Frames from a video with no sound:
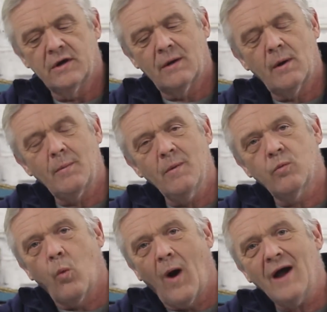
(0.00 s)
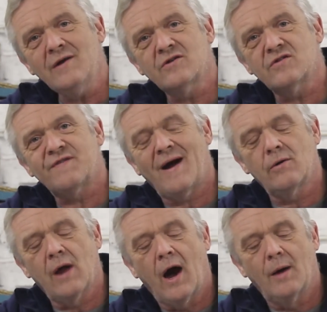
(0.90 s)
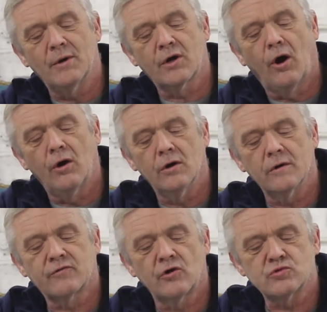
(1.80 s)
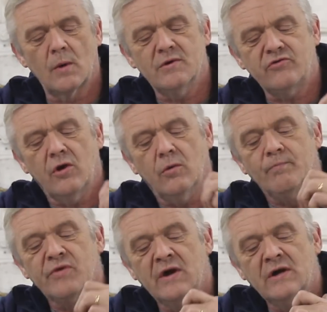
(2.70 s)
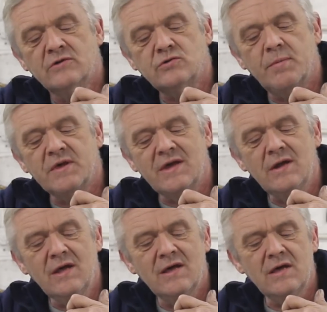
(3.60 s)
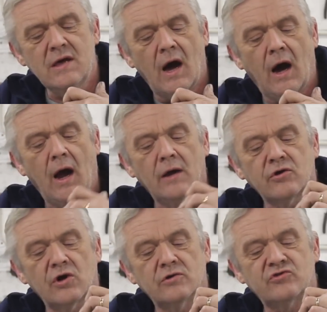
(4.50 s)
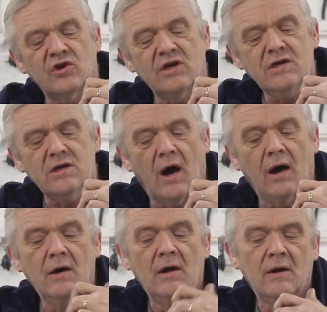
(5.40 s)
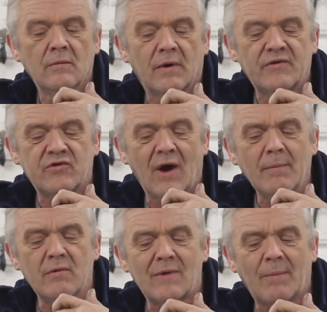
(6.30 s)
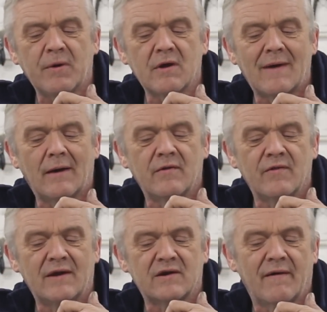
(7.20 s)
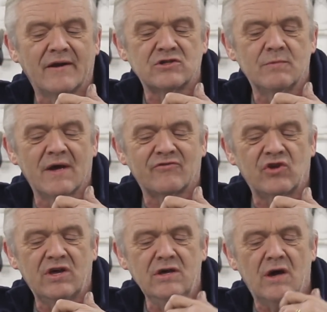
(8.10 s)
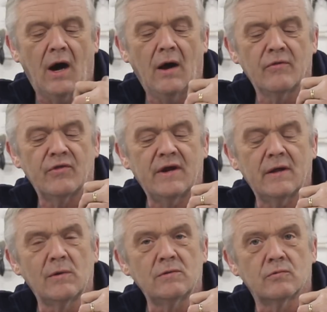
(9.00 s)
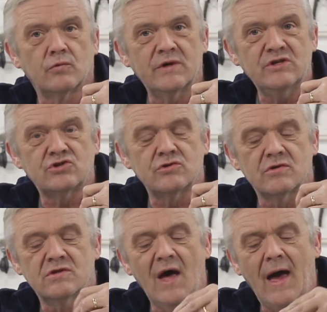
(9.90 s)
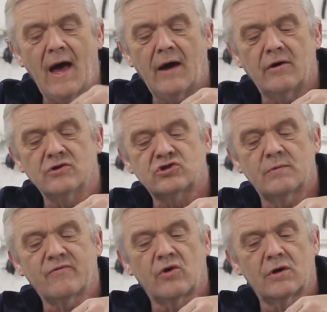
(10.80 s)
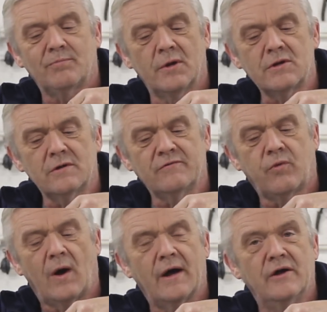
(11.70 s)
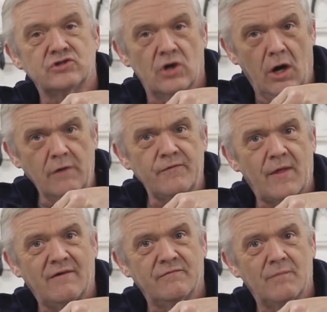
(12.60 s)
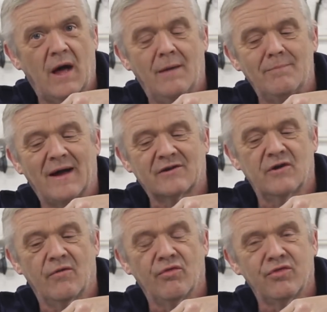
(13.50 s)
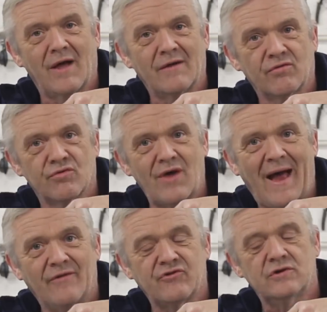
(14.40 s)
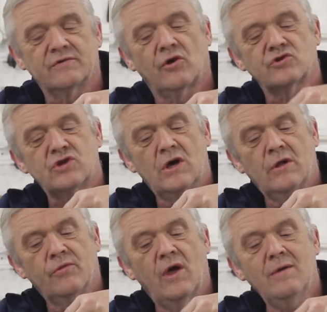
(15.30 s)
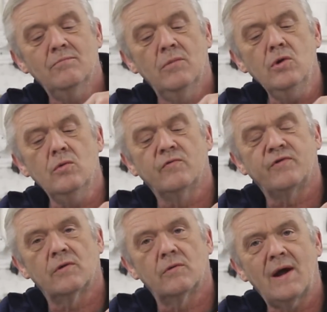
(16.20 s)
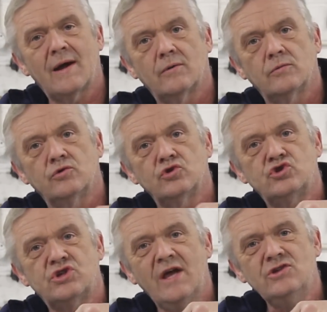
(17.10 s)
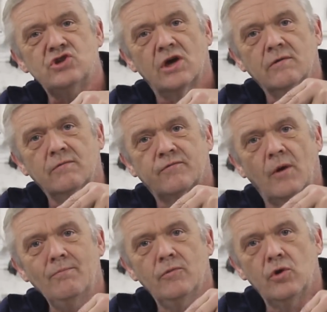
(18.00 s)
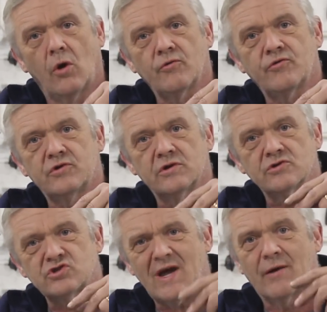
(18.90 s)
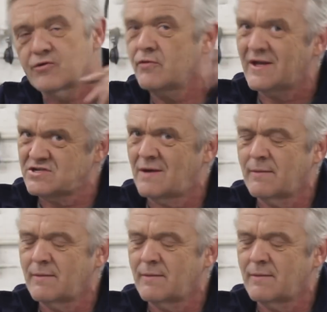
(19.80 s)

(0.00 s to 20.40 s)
Now when we wind the Faulhaber coil, of course what we do is we begin here and go to here. By the time we're wrapping around in that direction, we get to here, then it will reach there. And so we've got a bundle of wires over that magnet like that, and of course they move around, changing from north to south, and that's